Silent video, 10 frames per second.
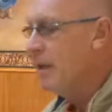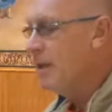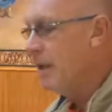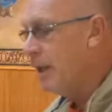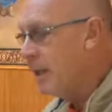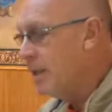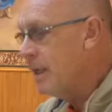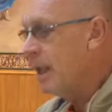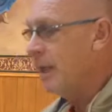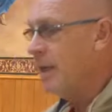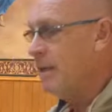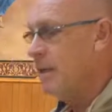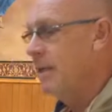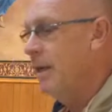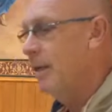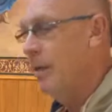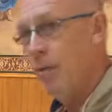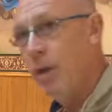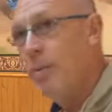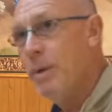so that he is telling us the
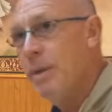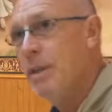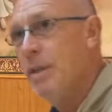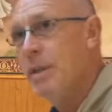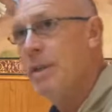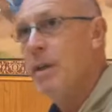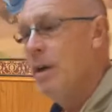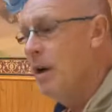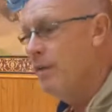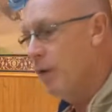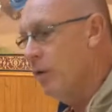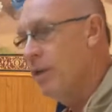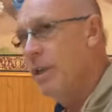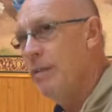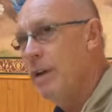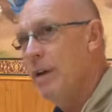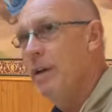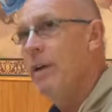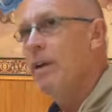real position of Lord Shiva.